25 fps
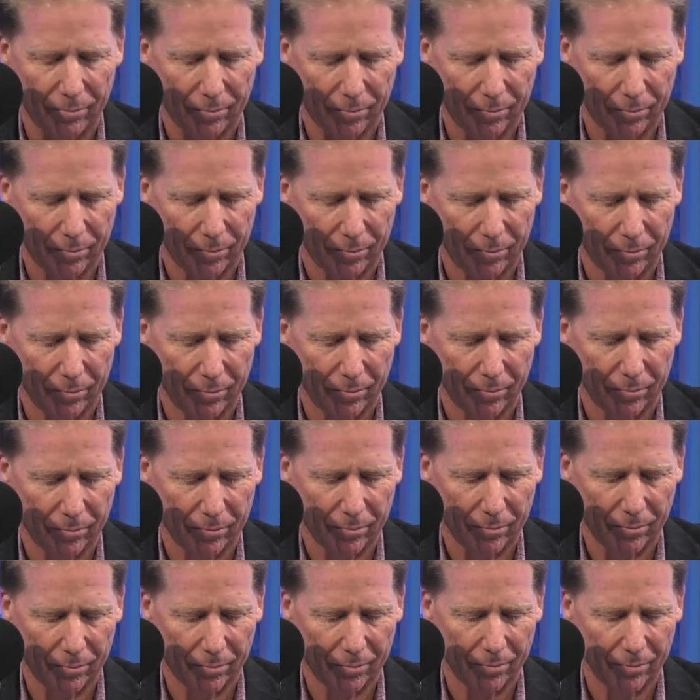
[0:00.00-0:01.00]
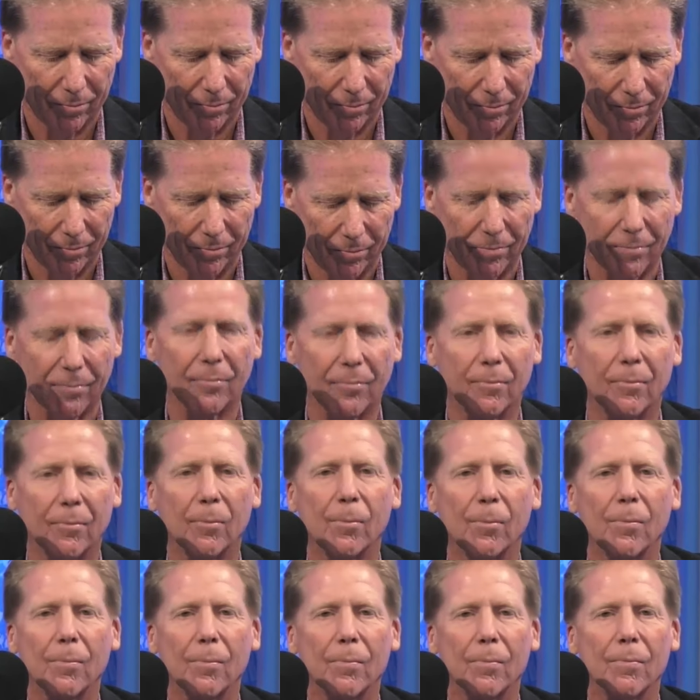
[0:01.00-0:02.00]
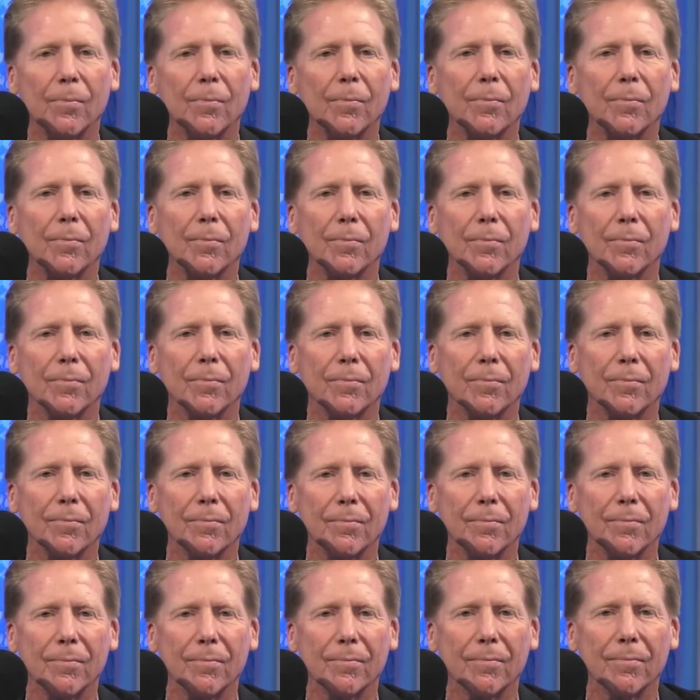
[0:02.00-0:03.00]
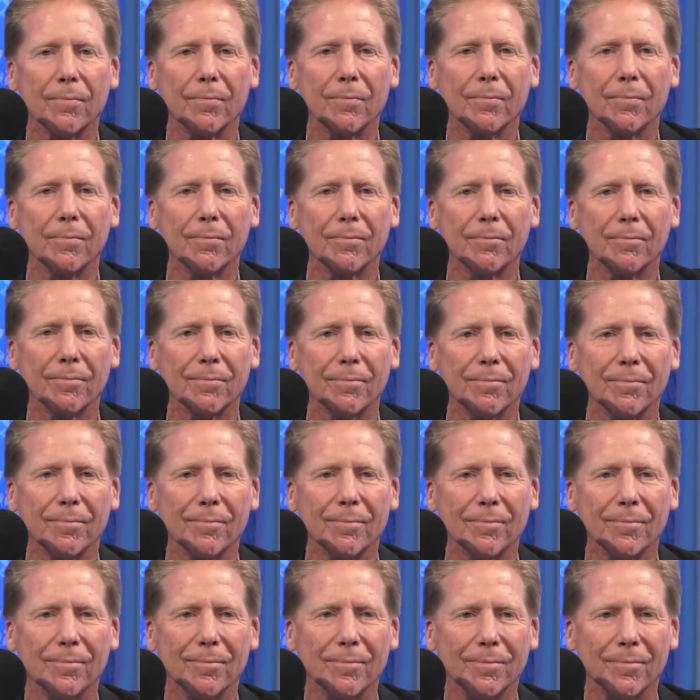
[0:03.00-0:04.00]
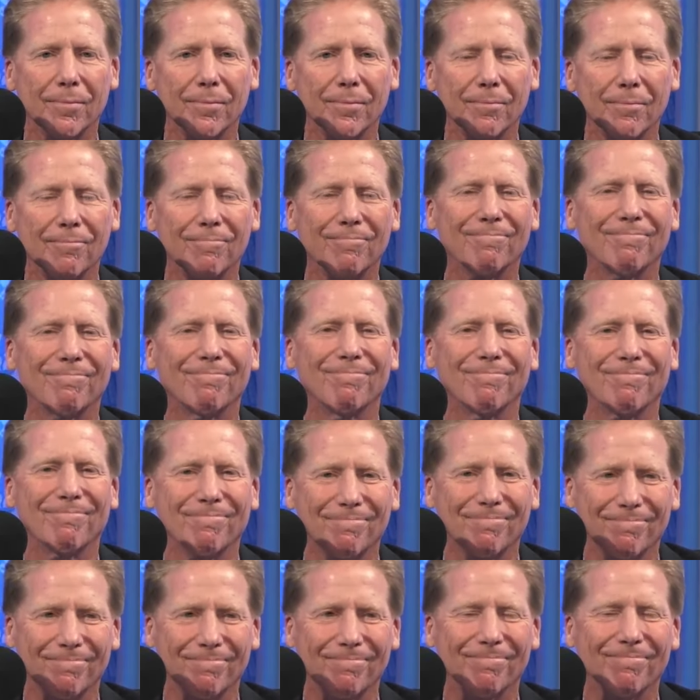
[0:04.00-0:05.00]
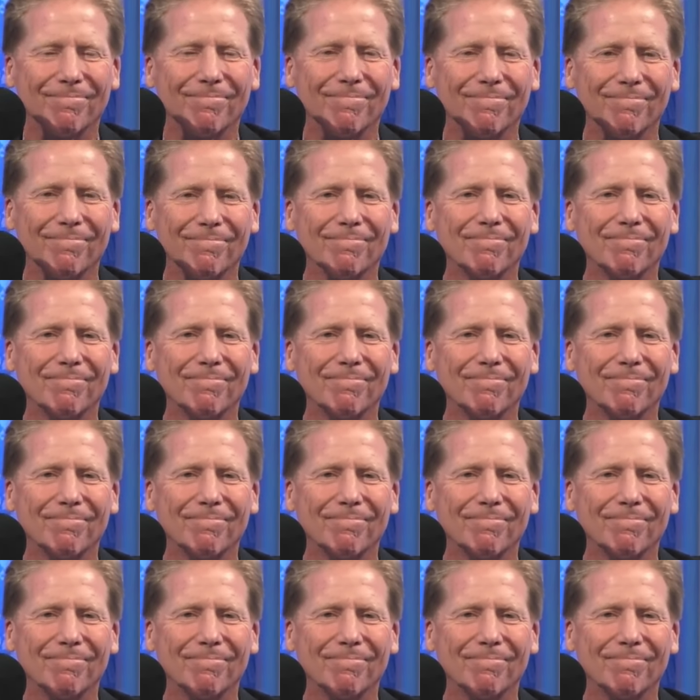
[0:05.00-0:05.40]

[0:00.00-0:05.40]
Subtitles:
(silent)